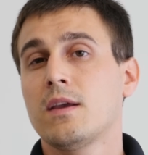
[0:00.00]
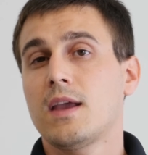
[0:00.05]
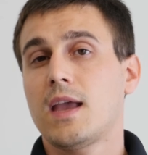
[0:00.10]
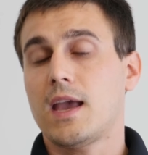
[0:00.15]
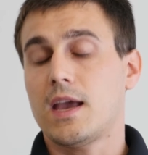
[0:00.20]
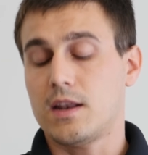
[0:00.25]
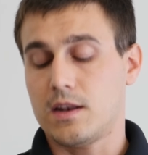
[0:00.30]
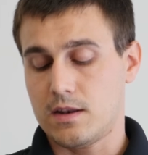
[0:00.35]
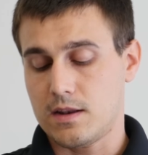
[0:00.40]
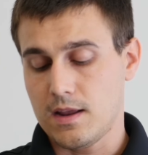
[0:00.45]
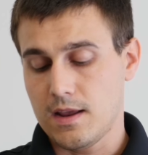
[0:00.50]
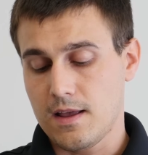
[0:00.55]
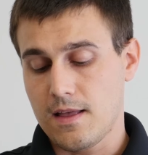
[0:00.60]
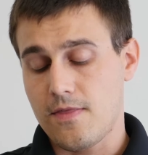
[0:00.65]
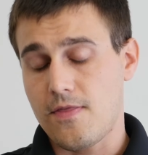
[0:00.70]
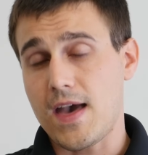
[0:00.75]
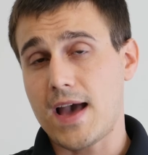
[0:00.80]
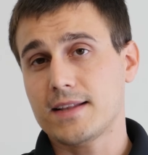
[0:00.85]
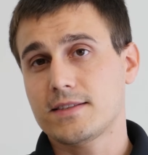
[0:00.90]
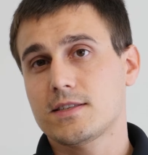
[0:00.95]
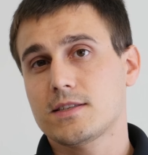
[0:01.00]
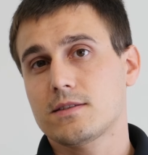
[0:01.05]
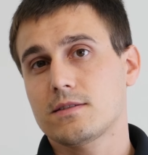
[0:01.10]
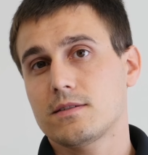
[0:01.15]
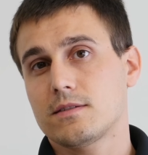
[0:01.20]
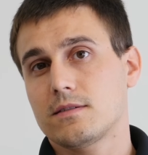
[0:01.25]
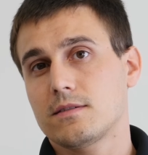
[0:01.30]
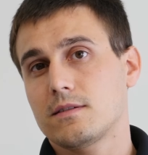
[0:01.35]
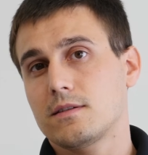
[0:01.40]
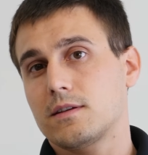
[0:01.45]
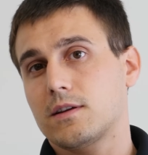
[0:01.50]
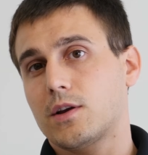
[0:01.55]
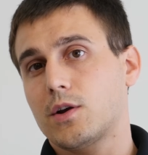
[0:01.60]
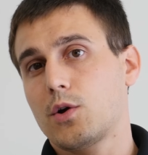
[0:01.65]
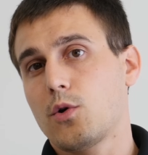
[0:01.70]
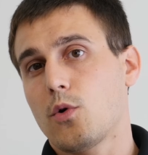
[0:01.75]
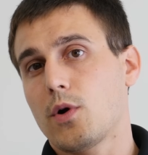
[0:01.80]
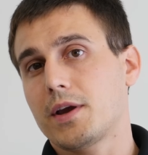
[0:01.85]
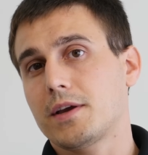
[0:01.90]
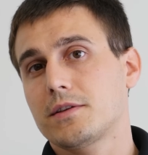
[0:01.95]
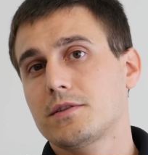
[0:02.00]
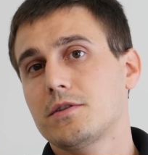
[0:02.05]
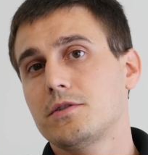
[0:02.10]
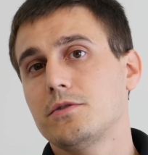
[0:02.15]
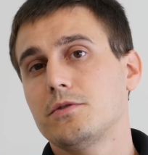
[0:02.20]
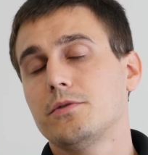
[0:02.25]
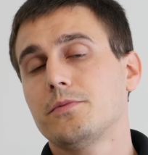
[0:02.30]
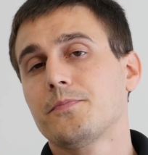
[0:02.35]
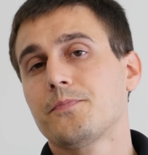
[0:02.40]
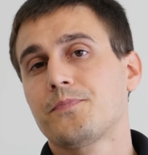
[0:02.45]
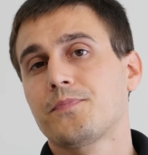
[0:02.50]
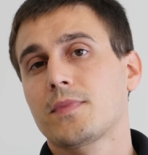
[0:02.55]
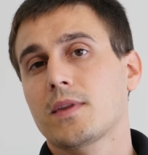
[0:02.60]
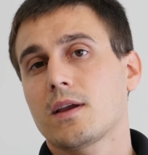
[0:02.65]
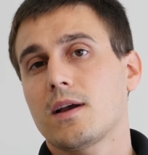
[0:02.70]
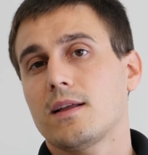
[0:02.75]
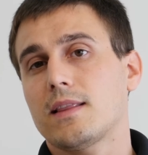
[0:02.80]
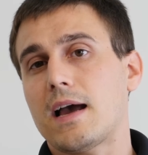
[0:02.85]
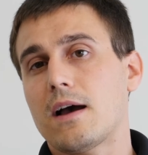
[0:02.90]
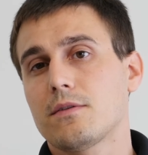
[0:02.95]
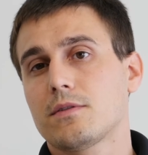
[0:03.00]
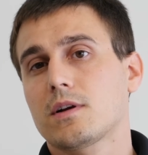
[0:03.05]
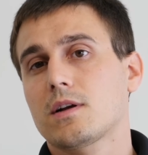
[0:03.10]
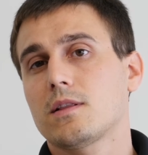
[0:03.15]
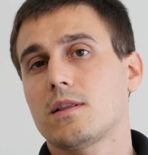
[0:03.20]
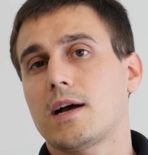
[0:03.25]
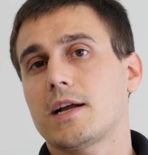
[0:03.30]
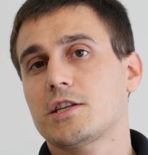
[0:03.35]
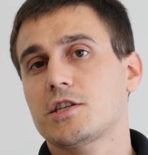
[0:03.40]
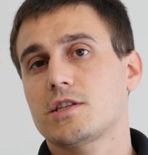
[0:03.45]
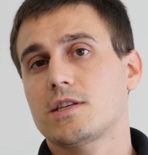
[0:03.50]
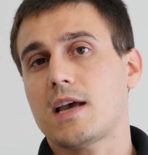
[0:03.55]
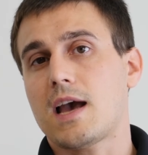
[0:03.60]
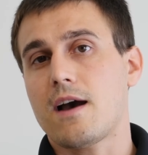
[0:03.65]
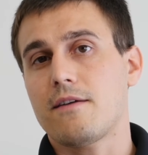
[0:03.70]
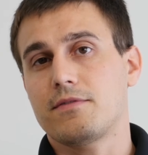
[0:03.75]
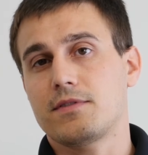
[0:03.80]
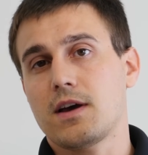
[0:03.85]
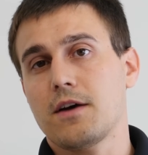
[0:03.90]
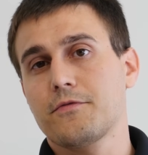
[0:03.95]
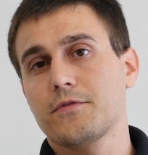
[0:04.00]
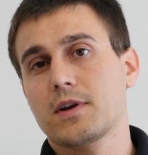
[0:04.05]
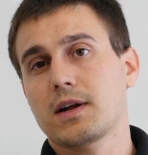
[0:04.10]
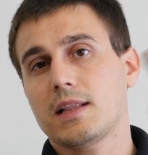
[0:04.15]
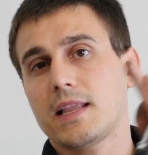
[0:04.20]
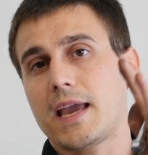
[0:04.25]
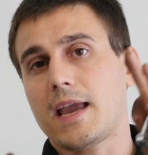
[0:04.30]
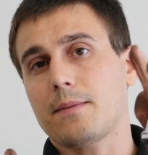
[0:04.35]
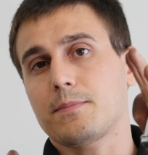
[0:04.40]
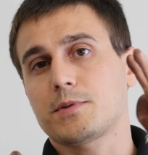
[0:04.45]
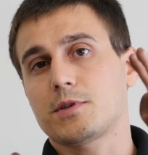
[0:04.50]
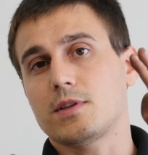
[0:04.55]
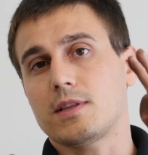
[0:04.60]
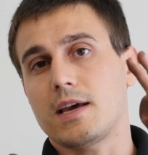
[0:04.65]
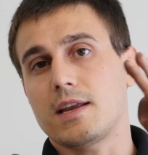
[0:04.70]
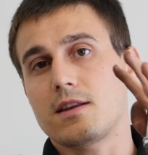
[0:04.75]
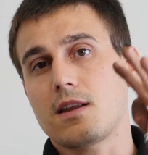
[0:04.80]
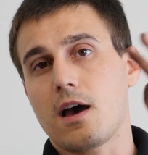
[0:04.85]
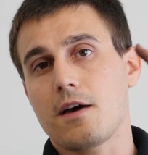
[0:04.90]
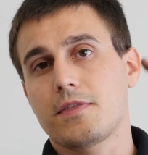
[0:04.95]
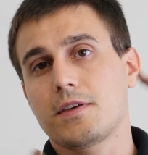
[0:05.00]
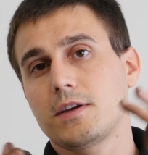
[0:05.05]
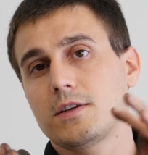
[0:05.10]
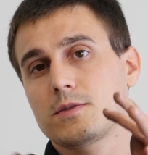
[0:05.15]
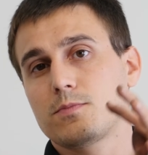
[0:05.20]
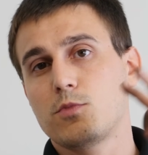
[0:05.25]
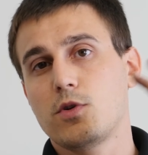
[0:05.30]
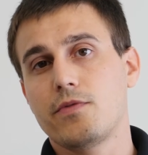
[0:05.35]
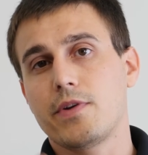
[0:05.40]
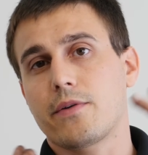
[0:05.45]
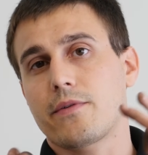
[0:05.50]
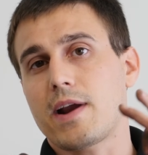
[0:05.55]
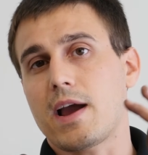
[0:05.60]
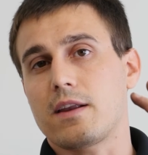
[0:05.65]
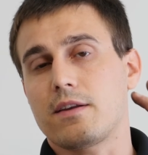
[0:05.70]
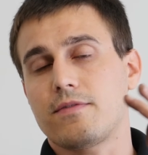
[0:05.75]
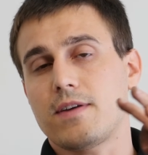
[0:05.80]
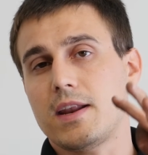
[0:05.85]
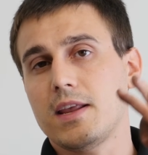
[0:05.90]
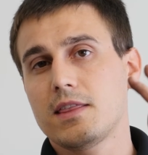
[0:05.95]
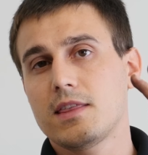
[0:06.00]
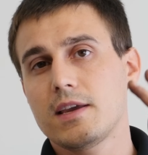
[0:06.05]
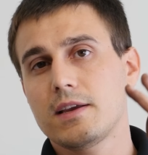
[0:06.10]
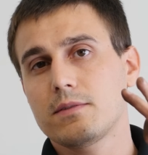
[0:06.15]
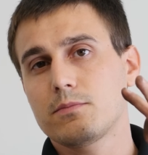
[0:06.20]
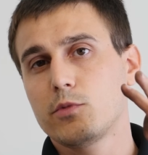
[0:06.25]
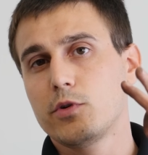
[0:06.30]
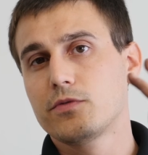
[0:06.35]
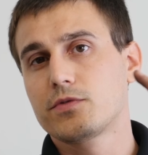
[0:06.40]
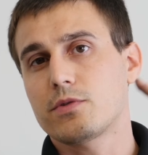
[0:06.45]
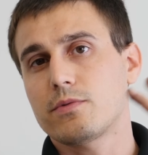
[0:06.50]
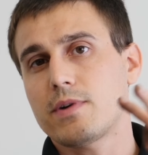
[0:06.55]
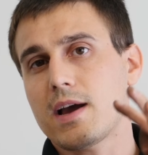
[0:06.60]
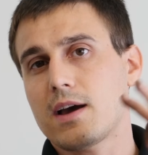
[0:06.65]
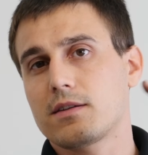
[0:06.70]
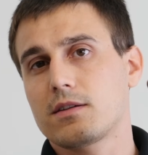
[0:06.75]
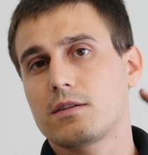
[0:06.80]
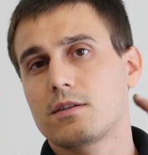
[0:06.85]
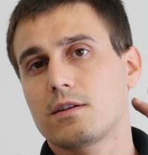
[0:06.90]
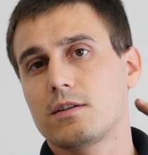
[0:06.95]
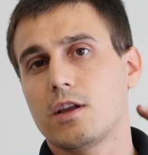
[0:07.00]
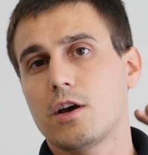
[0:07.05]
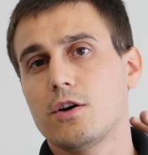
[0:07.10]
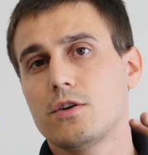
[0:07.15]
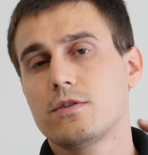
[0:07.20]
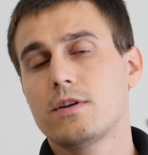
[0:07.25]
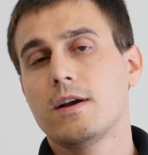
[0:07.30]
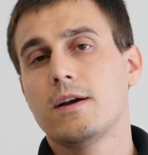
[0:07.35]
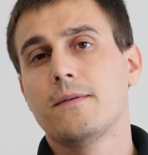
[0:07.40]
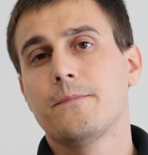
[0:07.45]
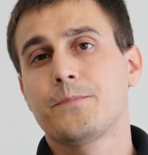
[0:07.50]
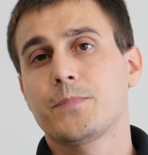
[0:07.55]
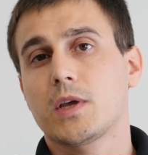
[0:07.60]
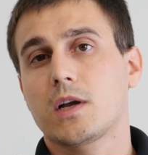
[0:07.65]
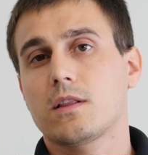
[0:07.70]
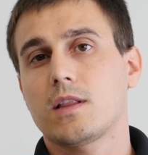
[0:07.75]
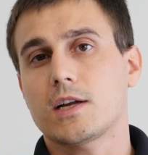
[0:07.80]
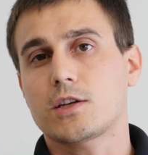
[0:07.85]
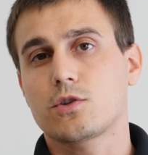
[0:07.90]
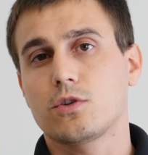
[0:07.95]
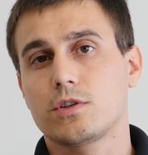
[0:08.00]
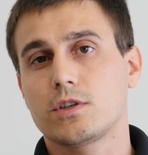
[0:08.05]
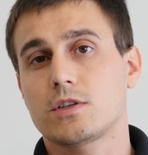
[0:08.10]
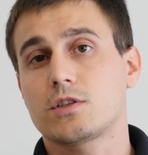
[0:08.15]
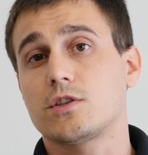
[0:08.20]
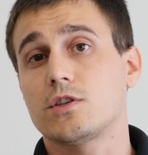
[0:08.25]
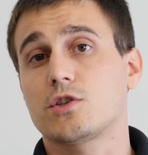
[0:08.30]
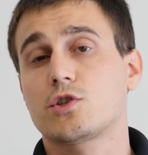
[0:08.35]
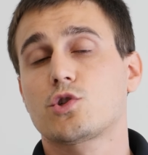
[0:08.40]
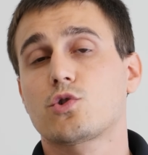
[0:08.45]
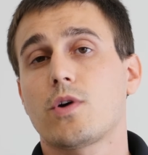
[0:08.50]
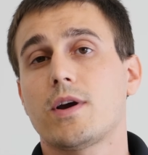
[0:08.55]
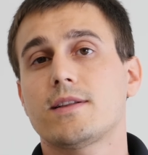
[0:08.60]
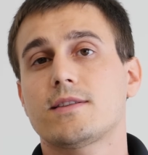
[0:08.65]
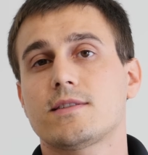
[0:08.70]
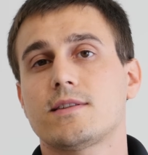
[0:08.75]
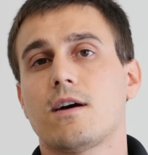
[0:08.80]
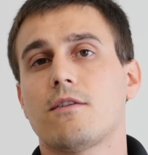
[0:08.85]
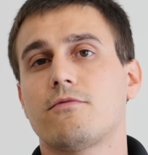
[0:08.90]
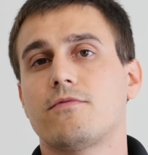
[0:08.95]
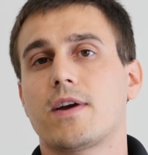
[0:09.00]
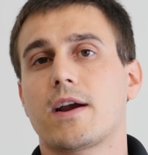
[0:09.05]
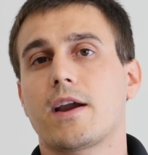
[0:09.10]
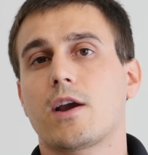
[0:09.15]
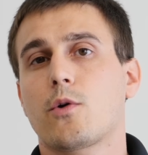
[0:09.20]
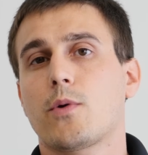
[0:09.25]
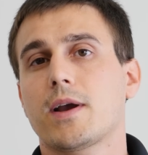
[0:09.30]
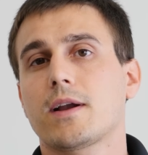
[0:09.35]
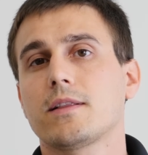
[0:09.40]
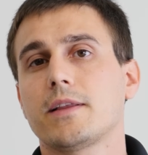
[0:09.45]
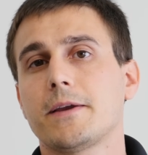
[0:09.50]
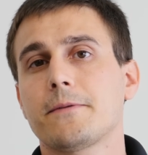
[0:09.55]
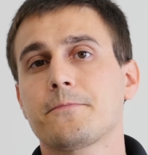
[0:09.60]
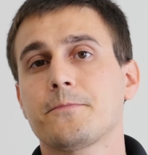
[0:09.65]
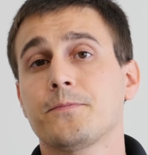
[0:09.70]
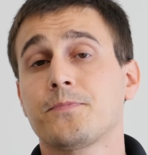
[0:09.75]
and that's going to allow the clutch to have enough clamp so that nothing is moving around. If anything moves around under load, the clutch will just destroy itself very quickly.